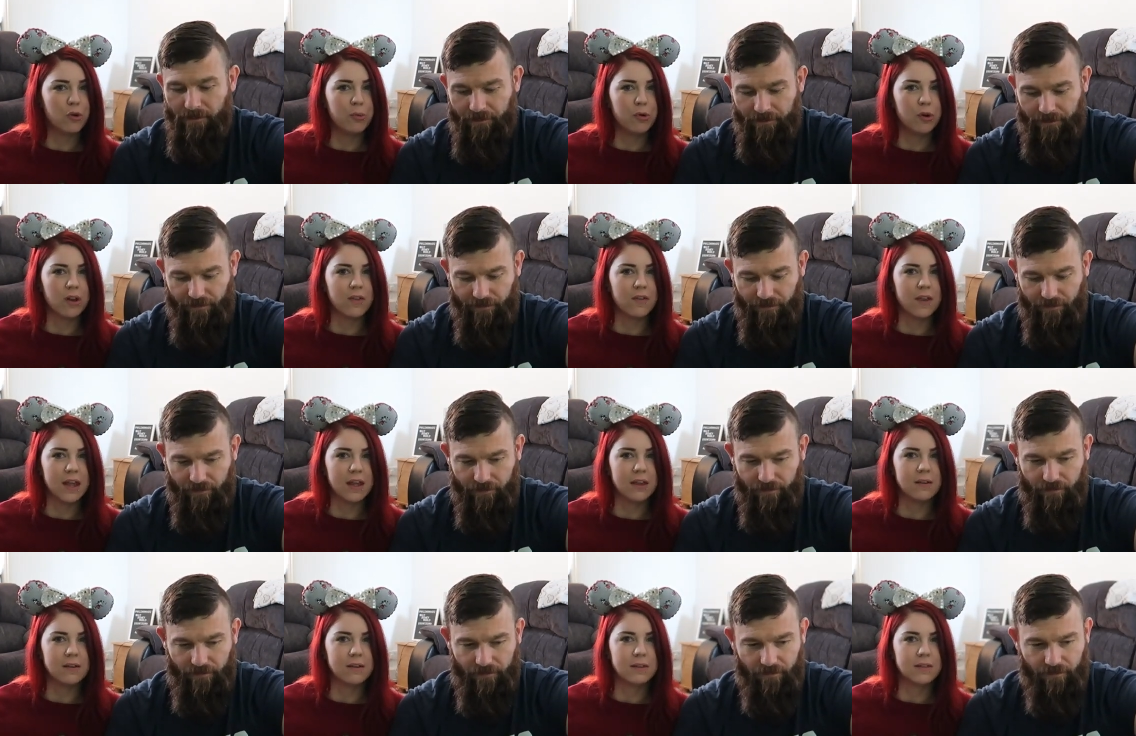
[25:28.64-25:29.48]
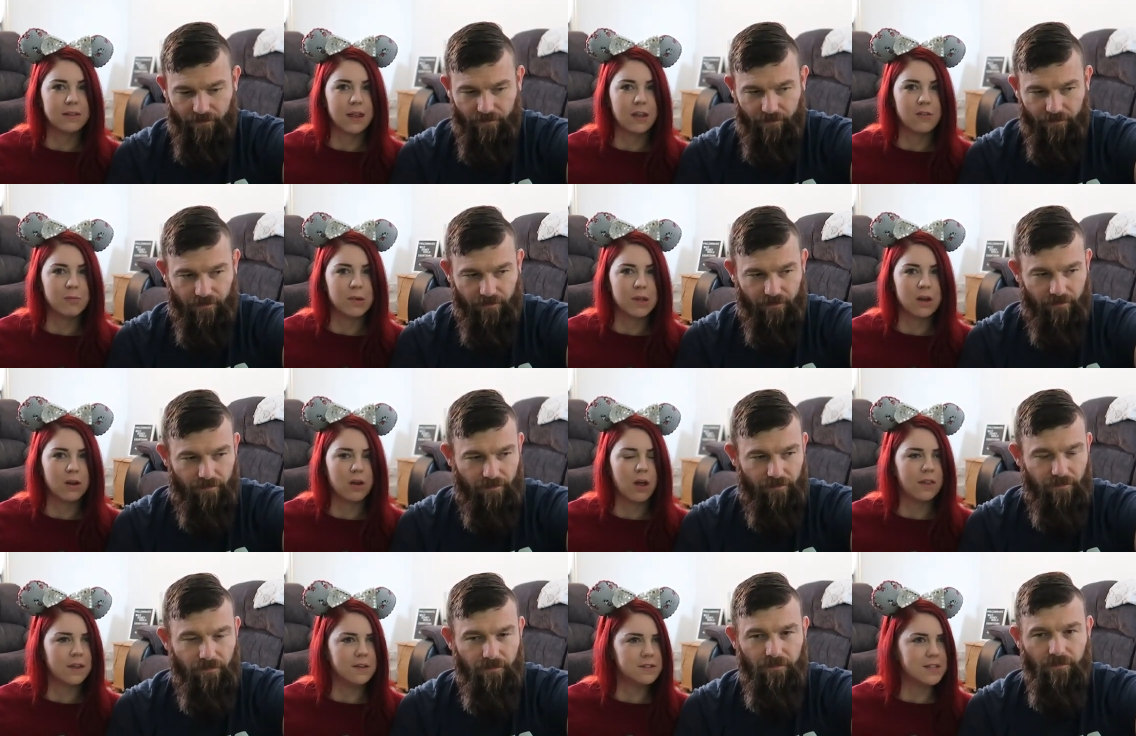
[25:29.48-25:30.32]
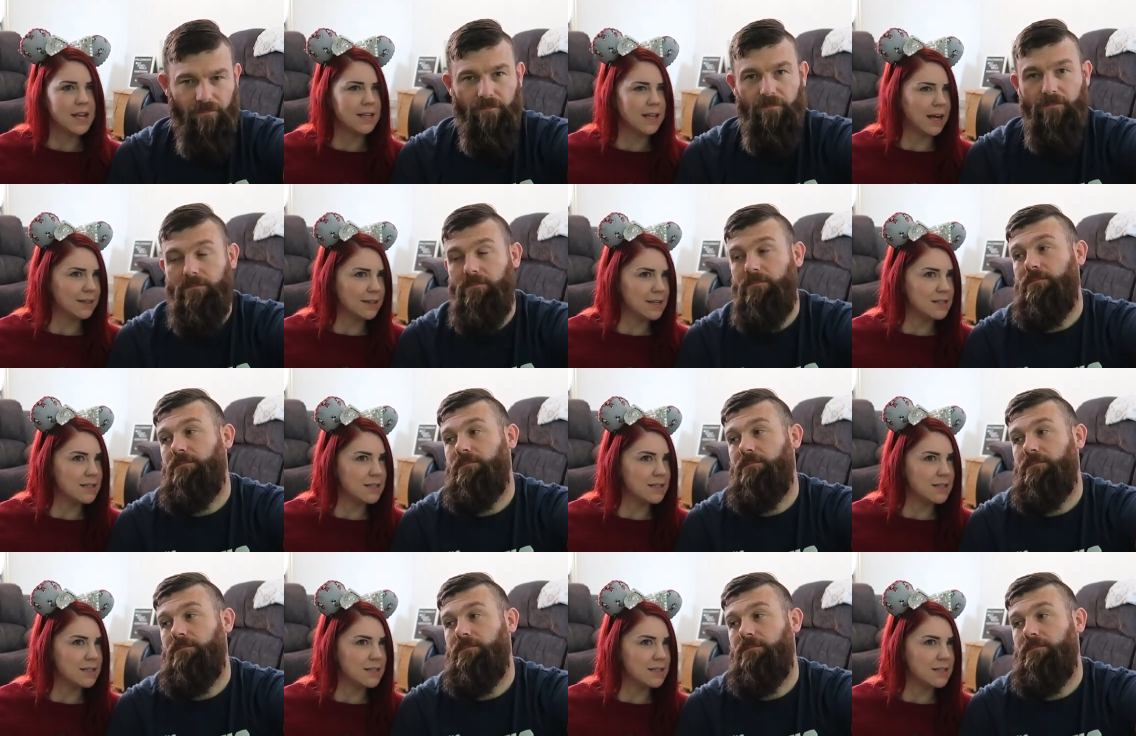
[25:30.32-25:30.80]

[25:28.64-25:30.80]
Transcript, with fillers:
Speaker 1: couple, and they've been a lot. They've stayed at